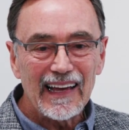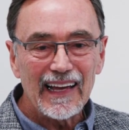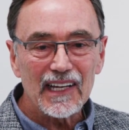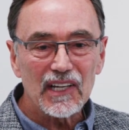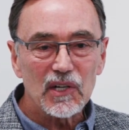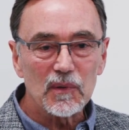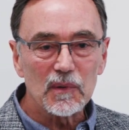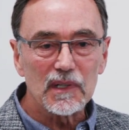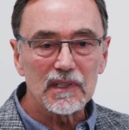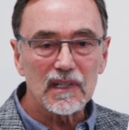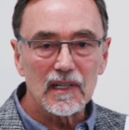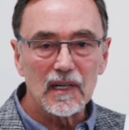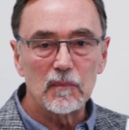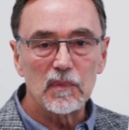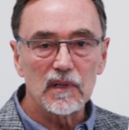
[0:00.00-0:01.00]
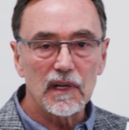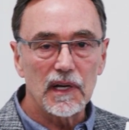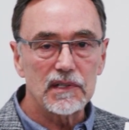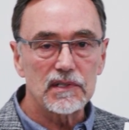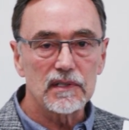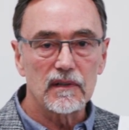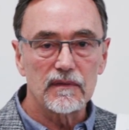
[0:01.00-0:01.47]
accurate
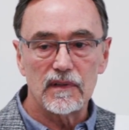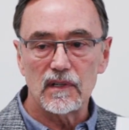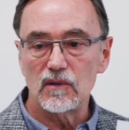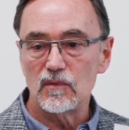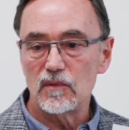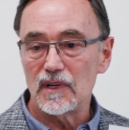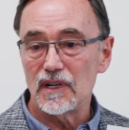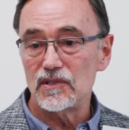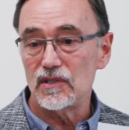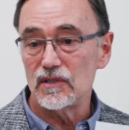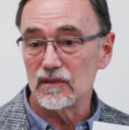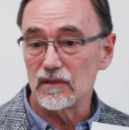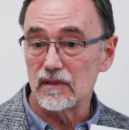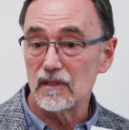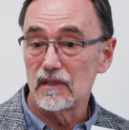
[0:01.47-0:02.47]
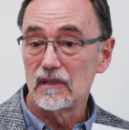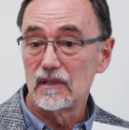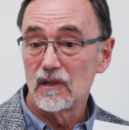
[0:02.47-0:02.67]
compilation of the original